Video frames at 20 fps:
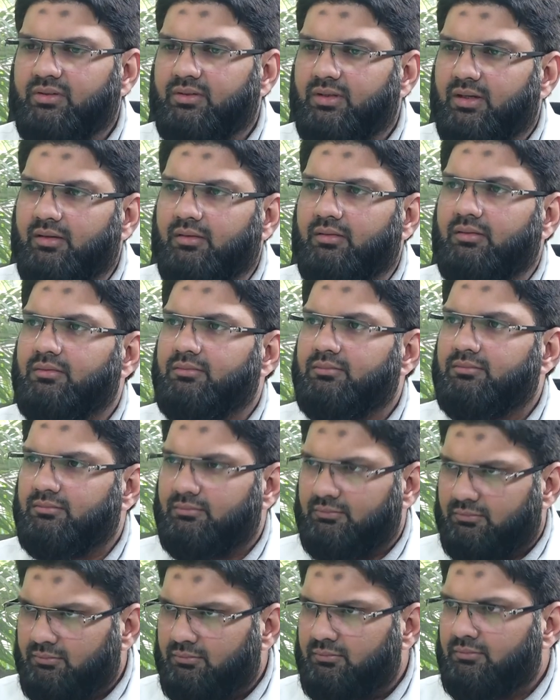start,
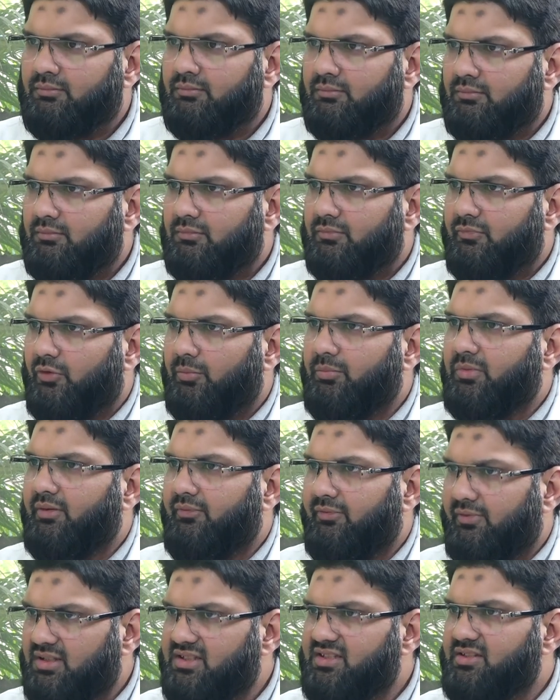from the
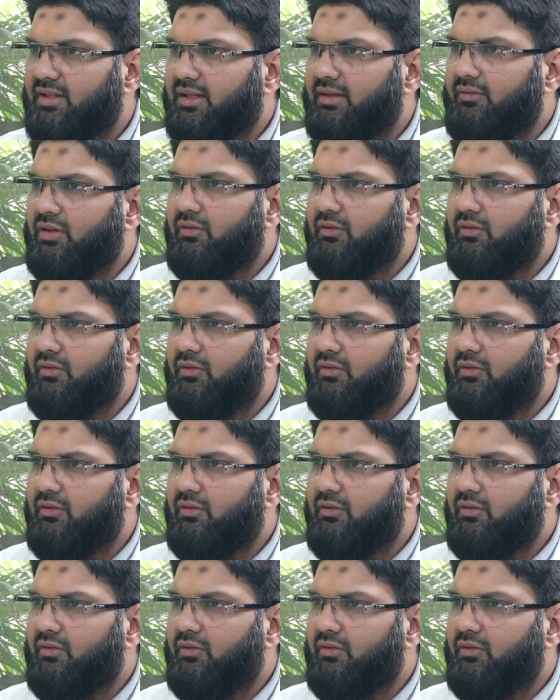first day when